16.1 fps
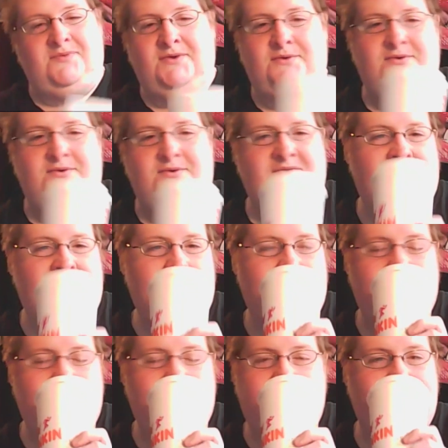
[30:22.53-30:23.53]
Oof.
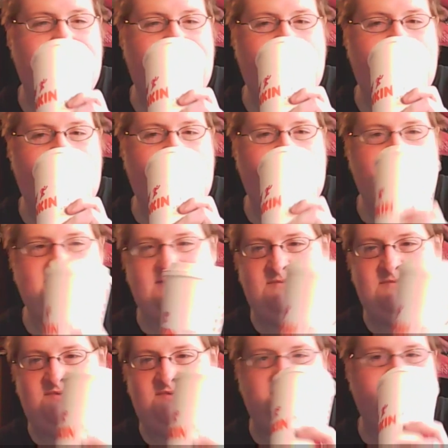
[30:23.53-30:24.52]
I'm
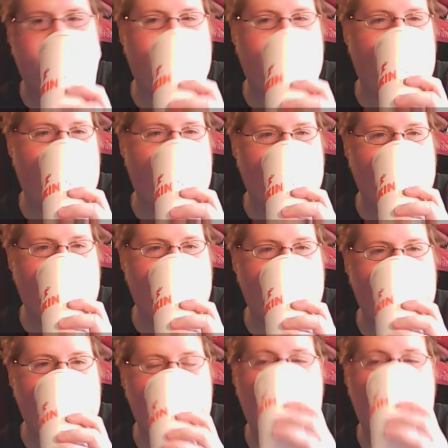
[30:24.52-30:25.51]
gonna finish my coffee quick here.